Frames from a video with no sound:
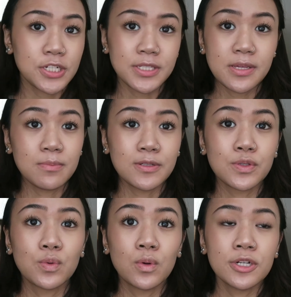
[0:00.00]
just the
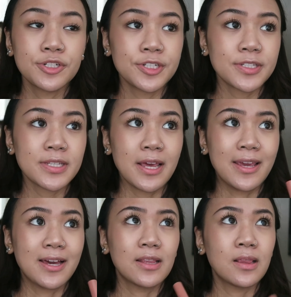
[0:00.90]
most gorgeous,
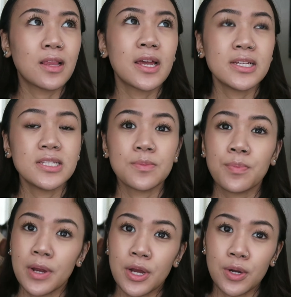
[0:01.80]
like light
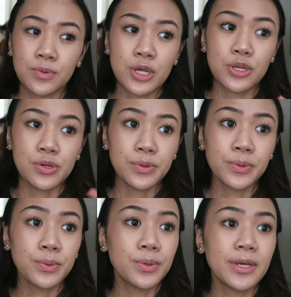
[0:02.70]
brown
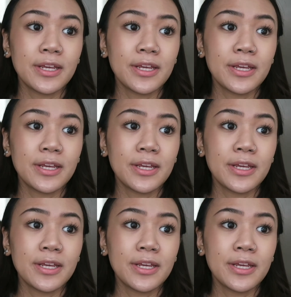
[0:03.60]
nude,